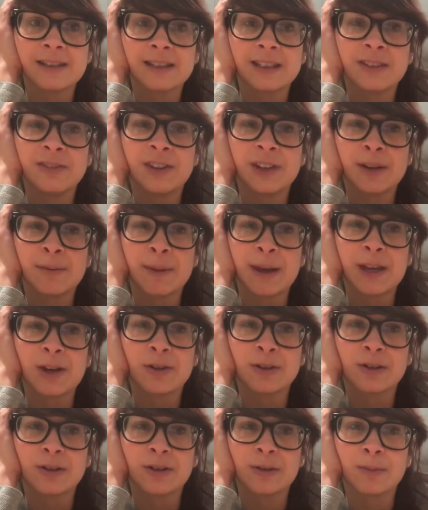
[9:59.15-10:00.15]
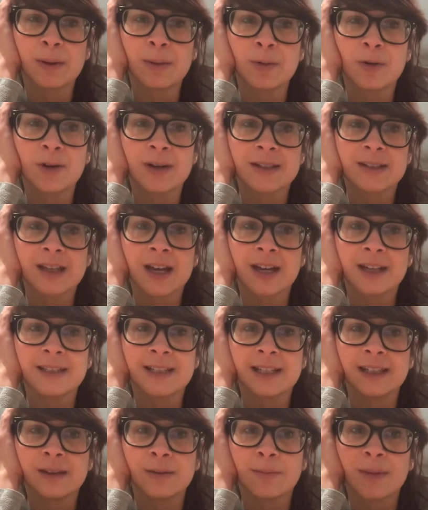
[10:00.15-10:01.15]
See if you can make yours look a bit more
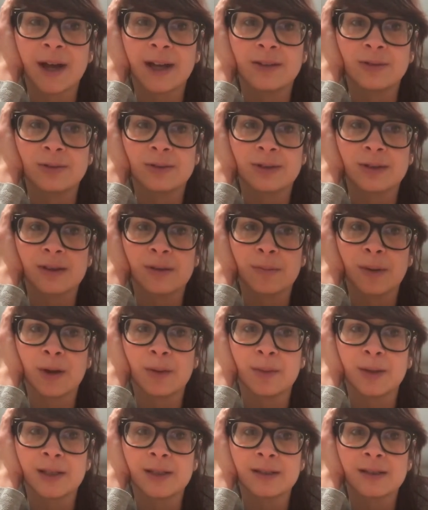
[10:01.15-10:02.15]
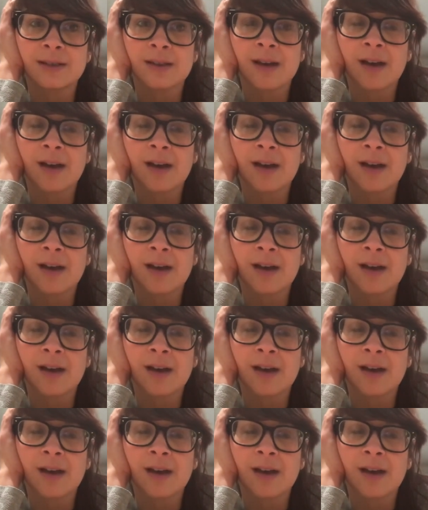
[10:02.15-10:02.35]
exciting than mine does at the moment.